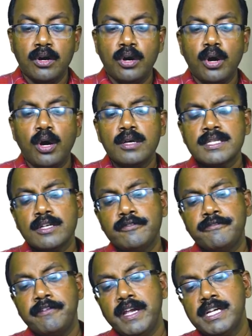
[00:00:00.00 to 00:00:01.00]
Cause
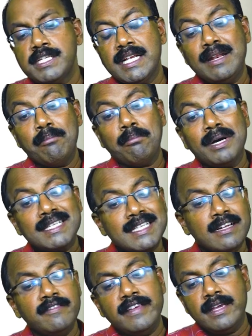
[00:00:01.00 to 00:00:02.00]
of facial
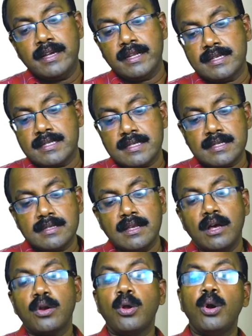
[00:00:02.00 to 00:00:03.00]
muscle weakness
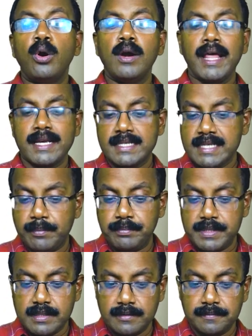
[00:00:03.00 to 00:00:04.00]
are all
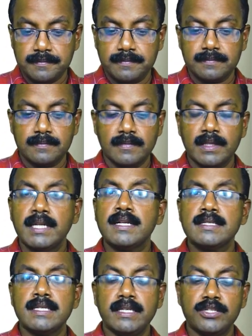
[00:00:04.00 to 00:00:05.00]
except. Let
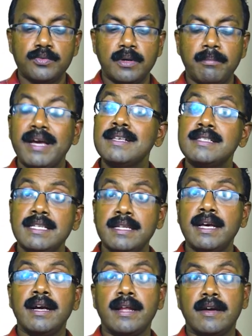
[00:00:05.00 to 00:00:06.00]
us see each one.
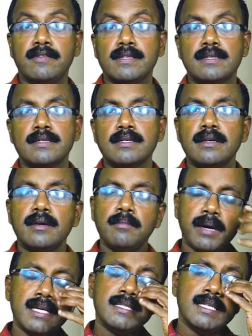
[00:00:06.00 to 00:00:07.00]
Myasthenia gravis.
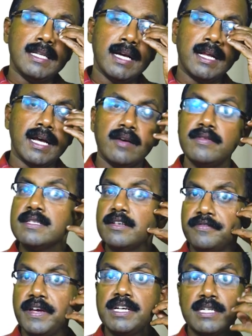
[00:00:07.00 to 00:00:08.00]
Myasthenia gravis, the
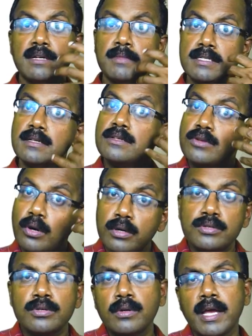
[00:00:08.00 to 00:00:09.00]
facial muscles
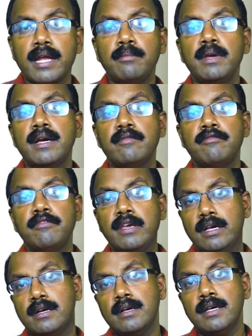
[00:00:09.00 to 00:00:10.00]
also can become
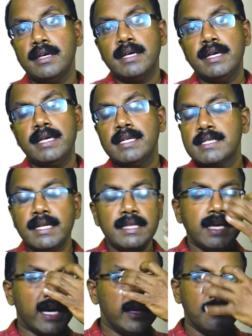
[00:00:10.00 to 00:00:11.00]
weak. Initially
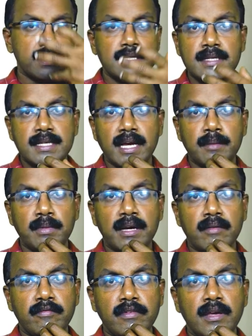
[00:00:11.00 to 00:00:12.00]
the eye muscles can
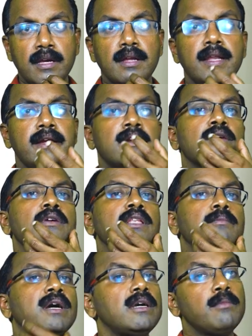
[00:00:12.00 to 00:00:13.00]
become weak. Later on
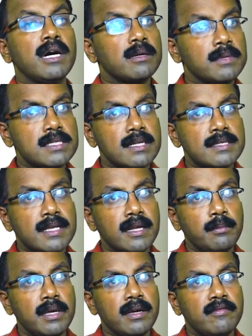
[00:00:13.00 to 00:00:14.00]
the bulbar muscles
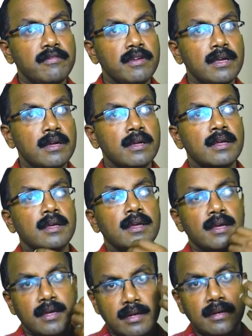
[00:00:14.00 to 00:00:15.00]
can become weak.
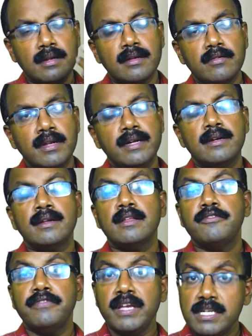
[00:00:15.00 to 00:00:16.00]
And later
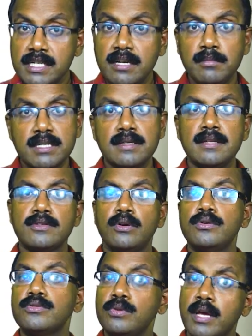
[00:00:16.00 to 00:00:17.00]
the facial muscles
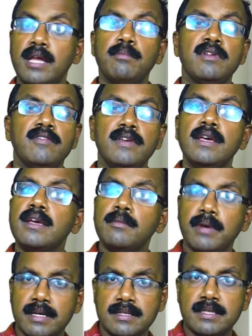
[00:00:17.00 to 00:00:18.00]
also can be weak in
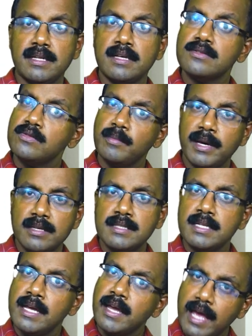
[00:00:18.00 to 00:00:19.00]
myasthenia. So
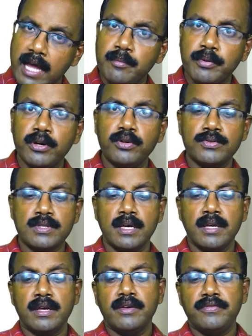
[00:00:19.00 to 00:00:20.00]
myasthenia can produce
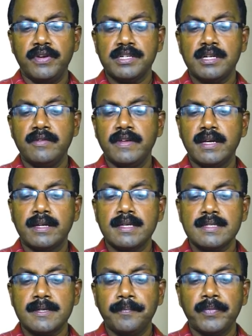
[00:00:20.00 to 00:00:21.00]
facial
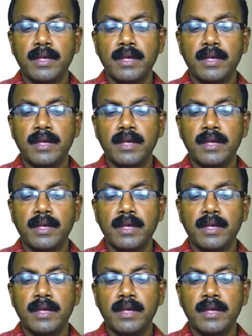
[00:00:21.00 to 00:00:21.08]
weakness.